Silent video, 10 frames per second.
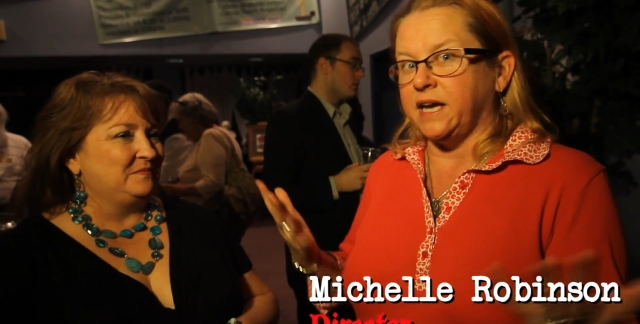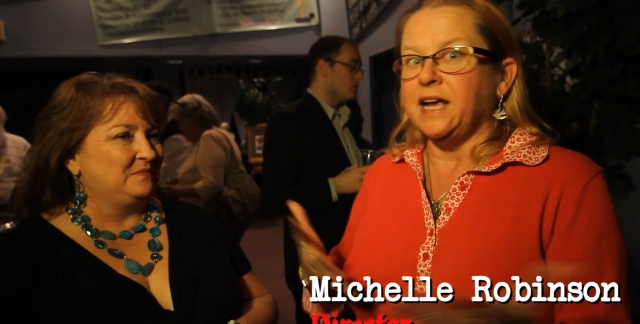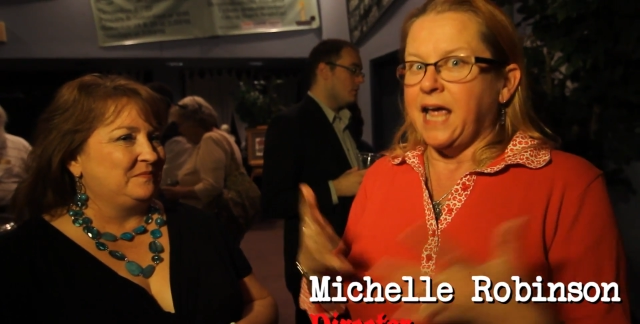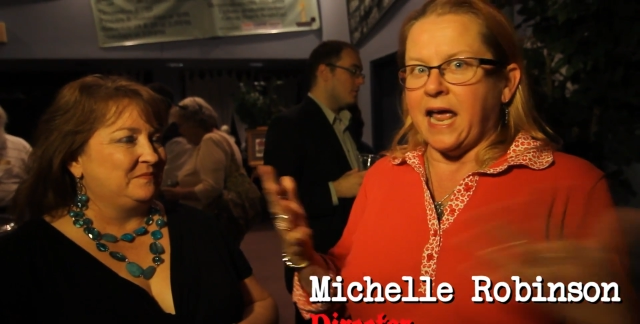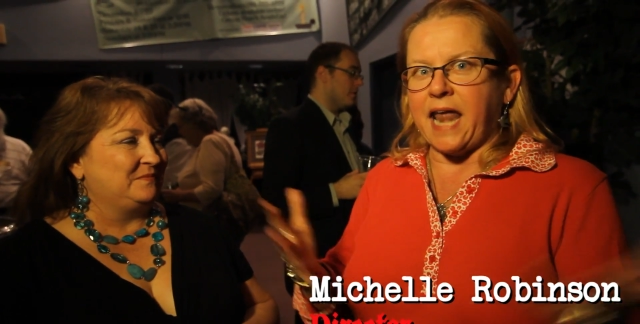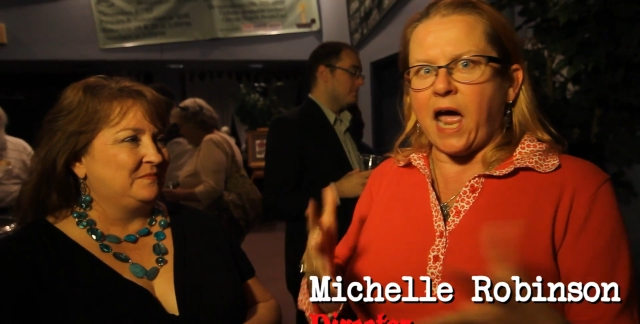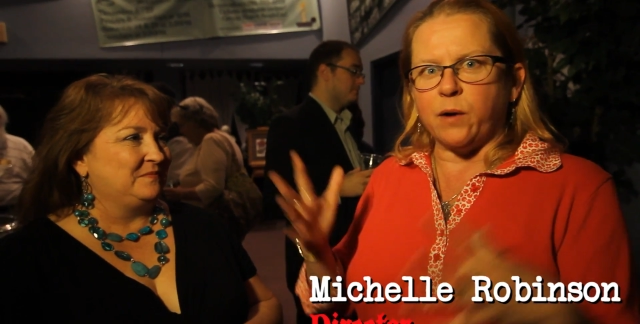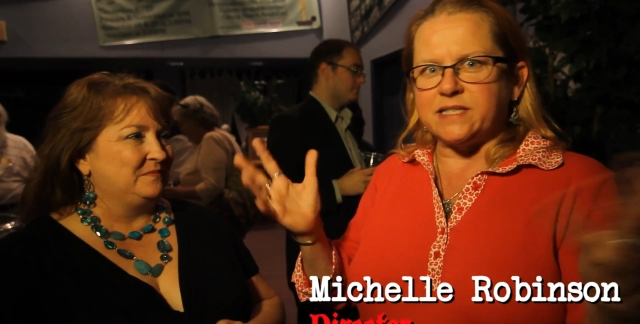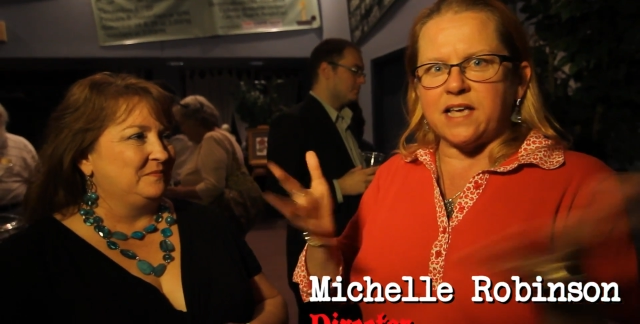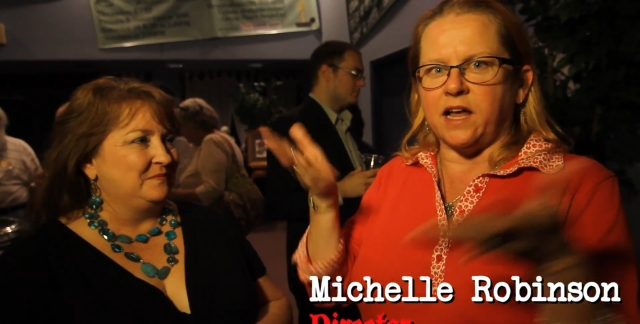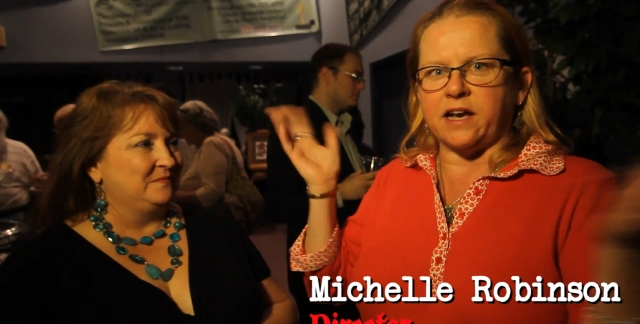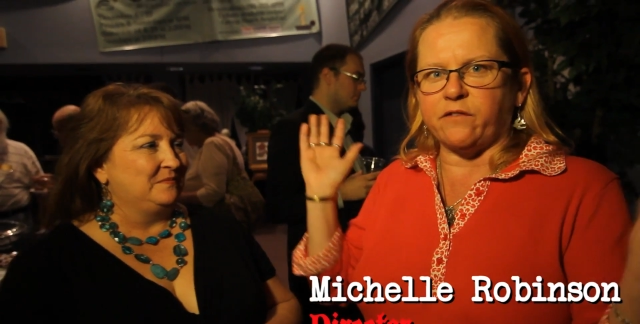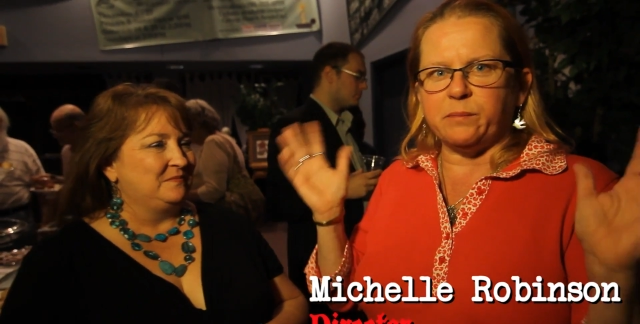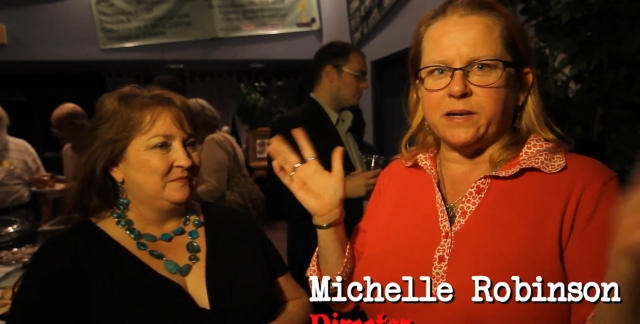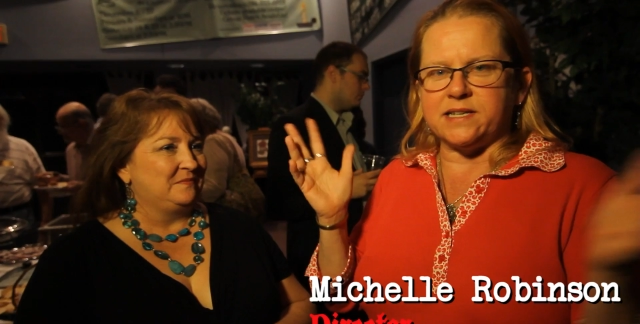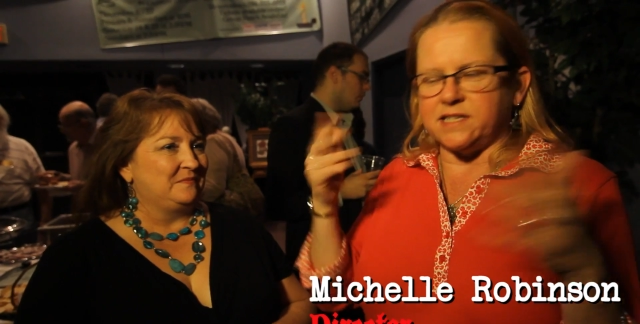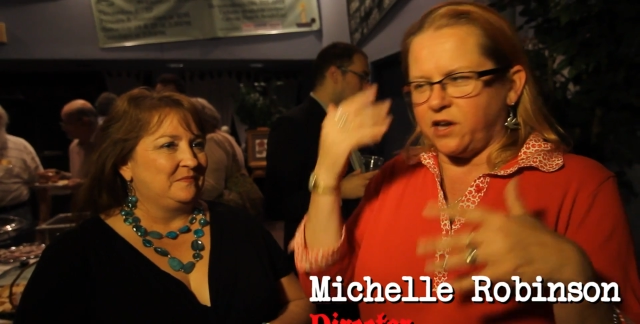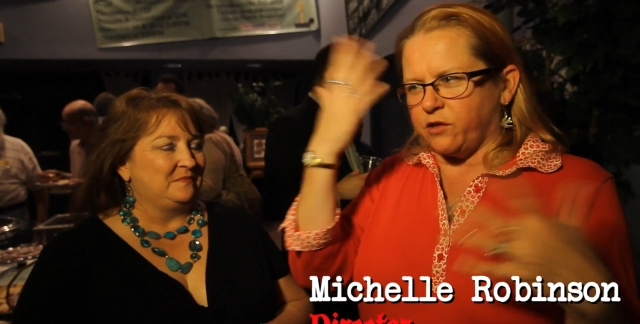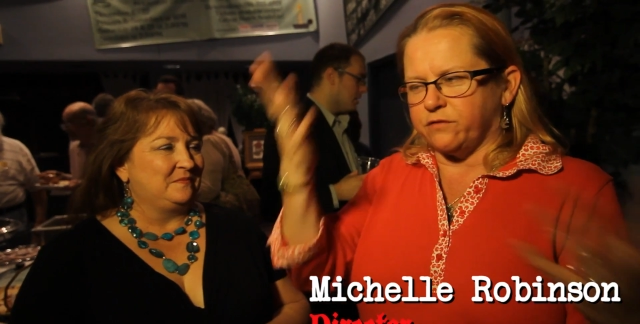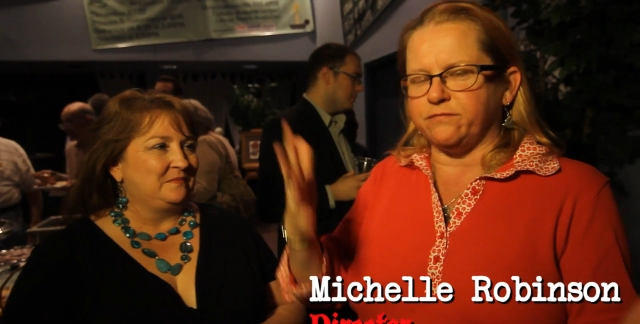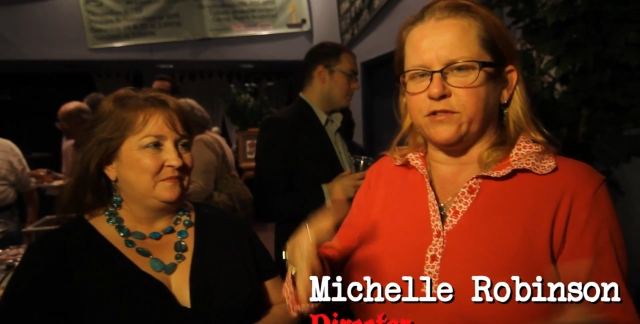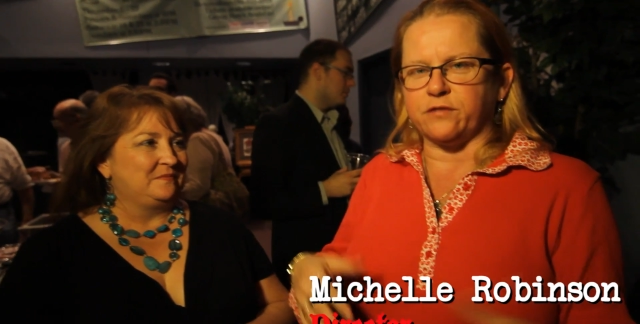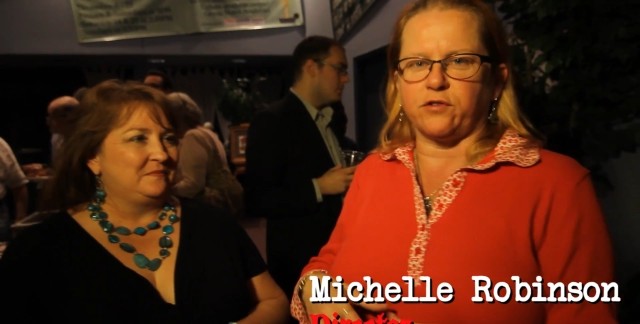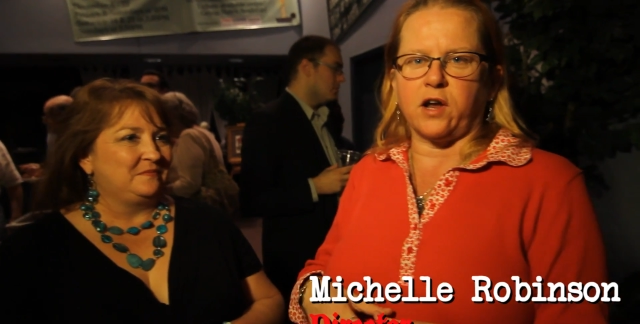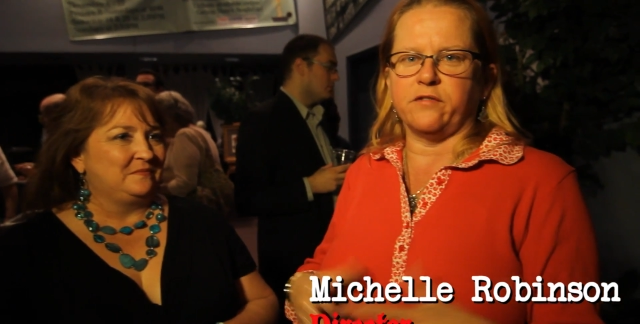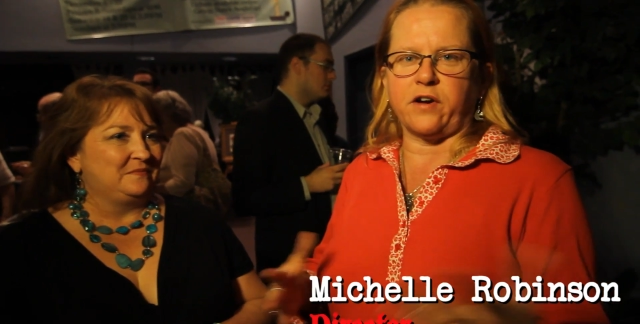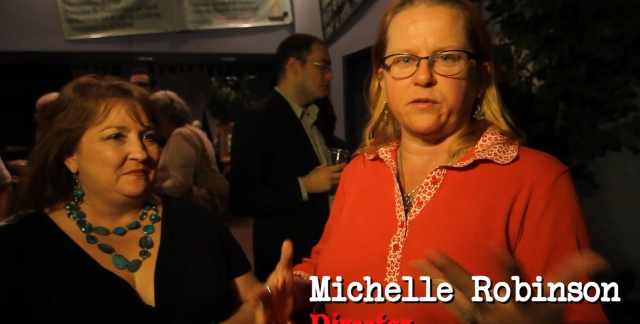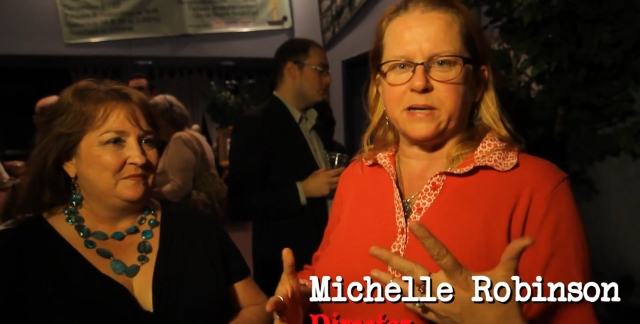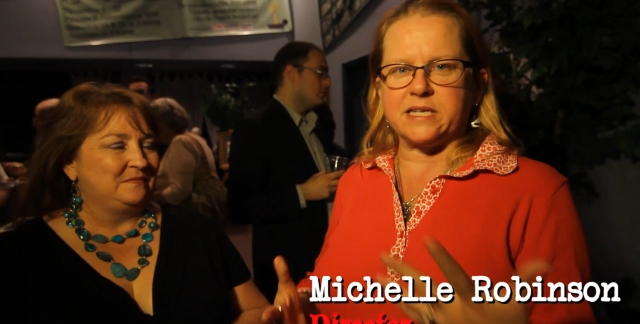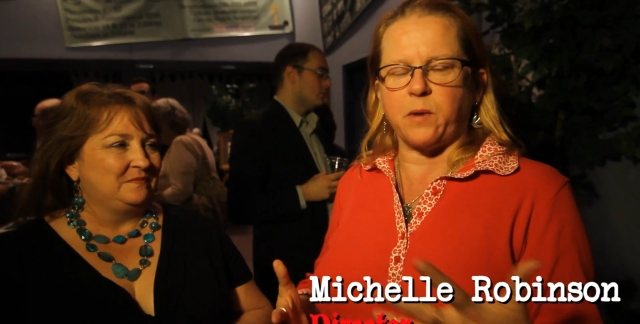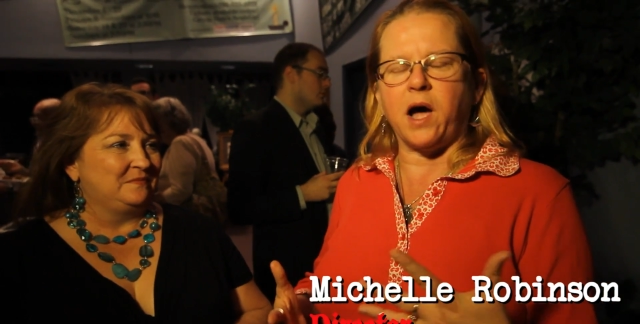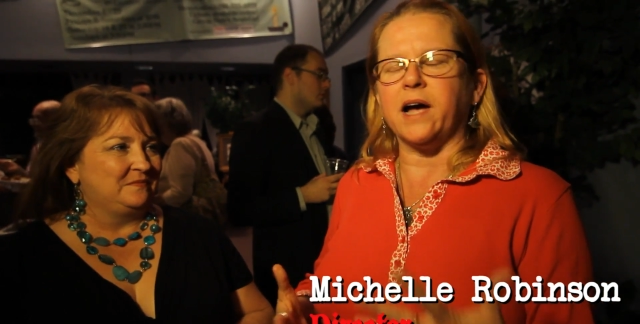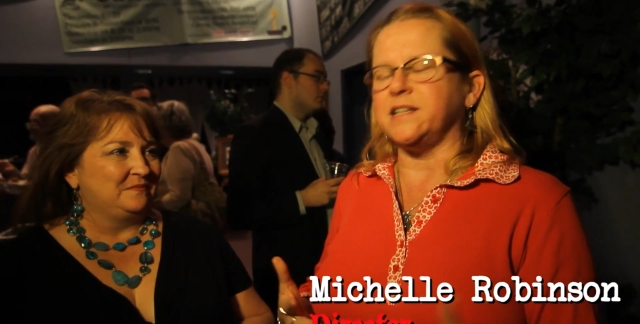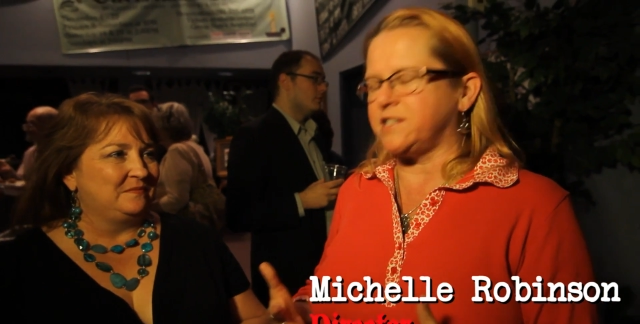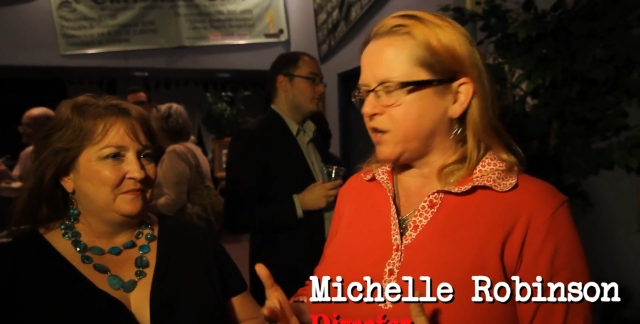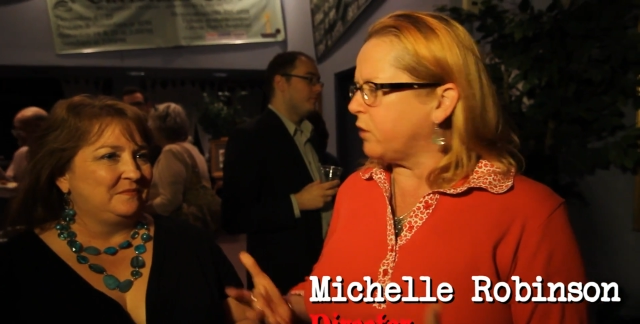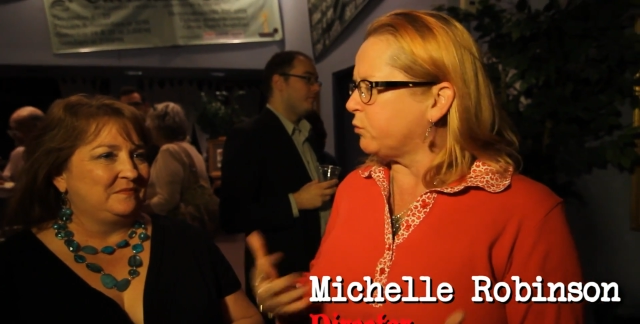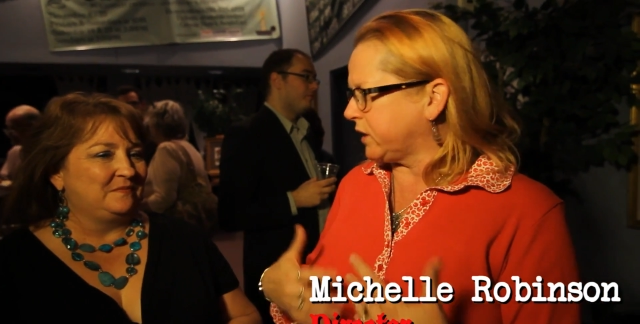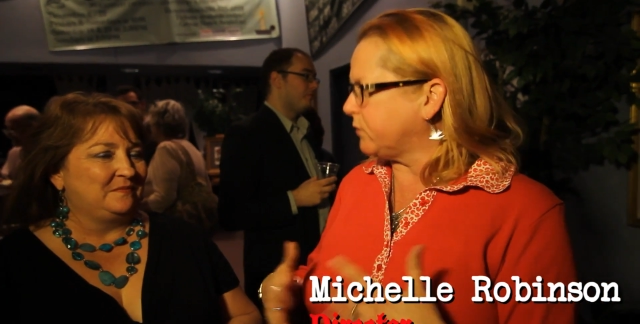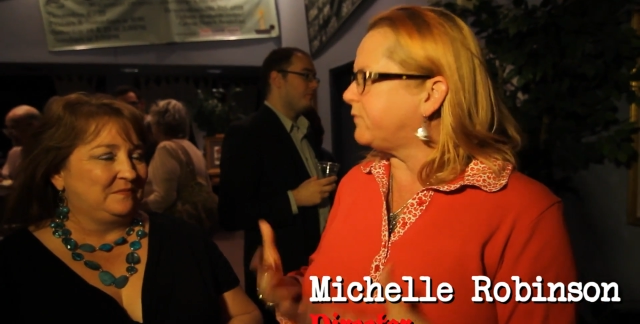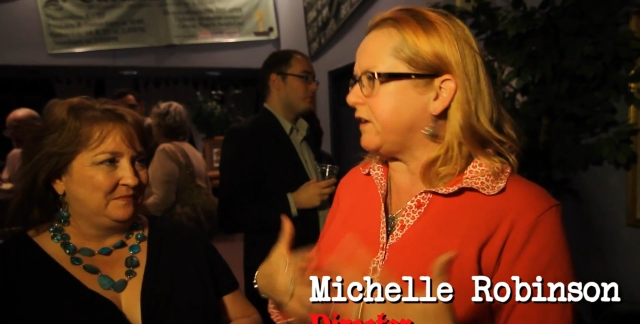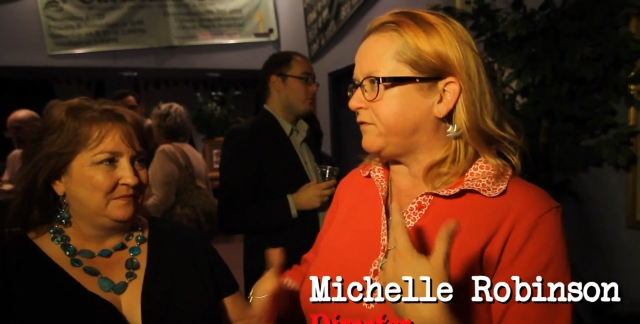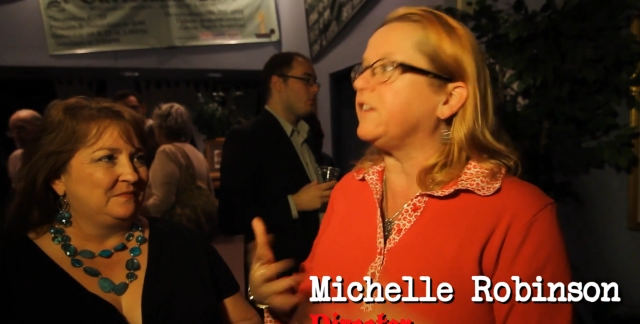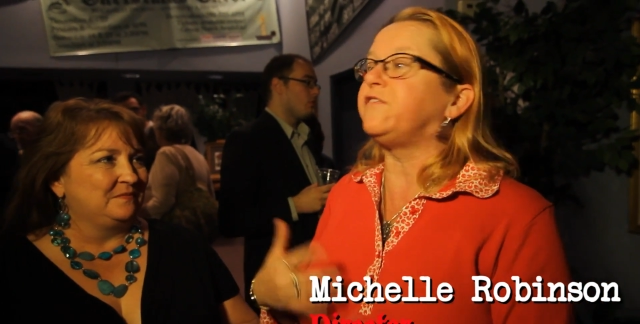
Speaker 1: And now it's on everybody's, you know, the, front of everybody's mind. So it really fit,